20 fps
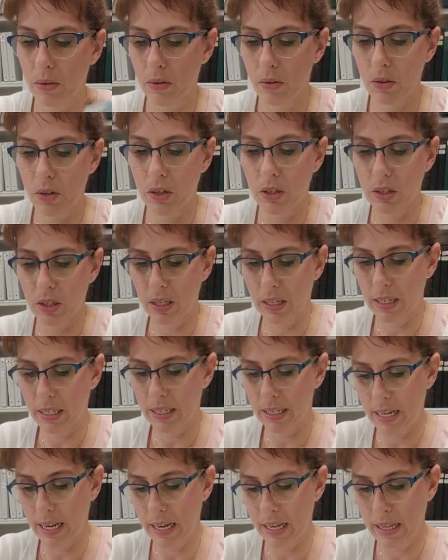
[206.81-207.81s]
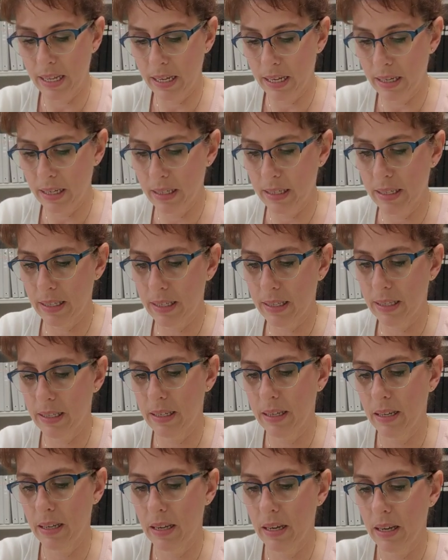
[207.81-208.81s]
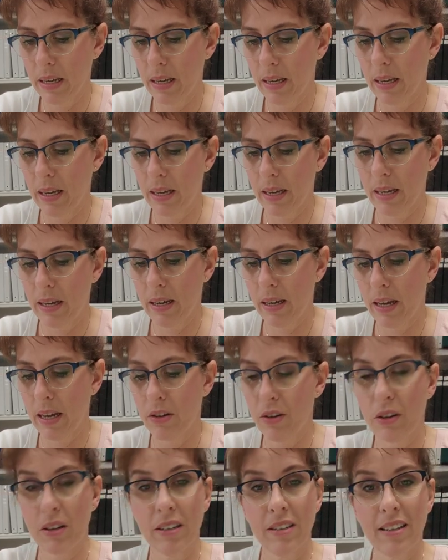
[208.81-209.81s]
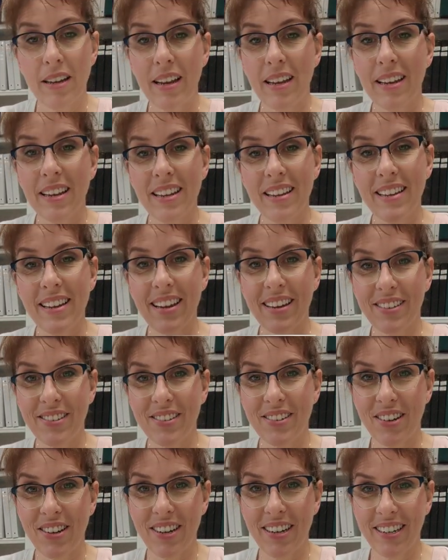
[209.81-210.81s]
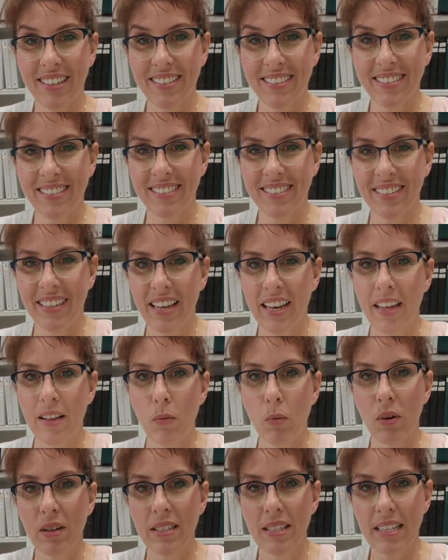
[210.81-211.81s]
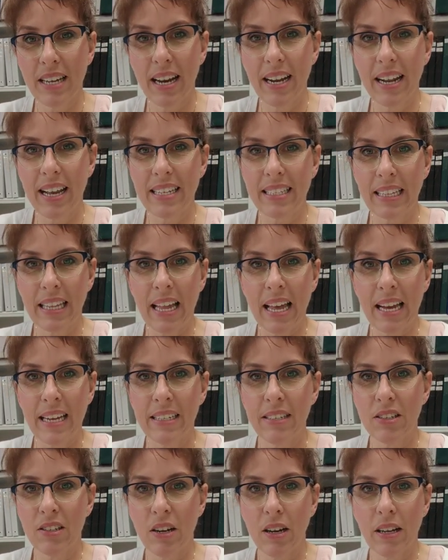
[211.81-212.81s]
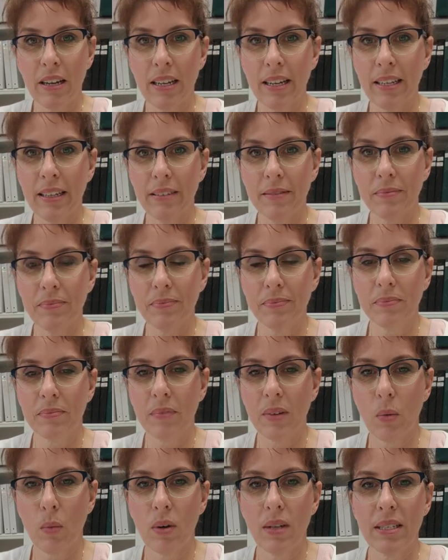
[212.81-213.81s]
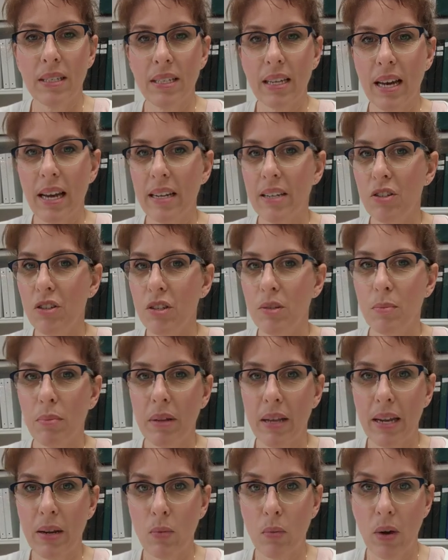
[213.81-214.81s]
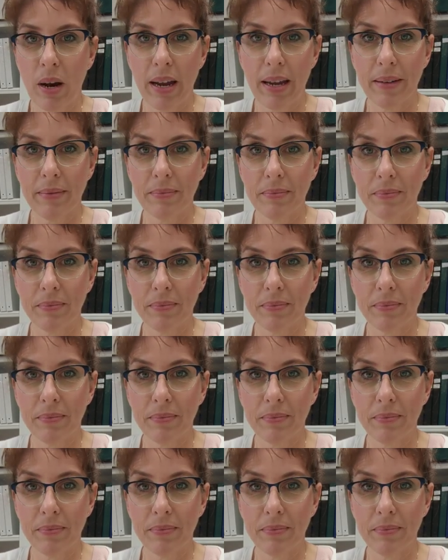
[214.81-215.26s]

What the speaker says: So you're just going to take this, and you're going to take an index card. One side has lines on it. One side is just plain white.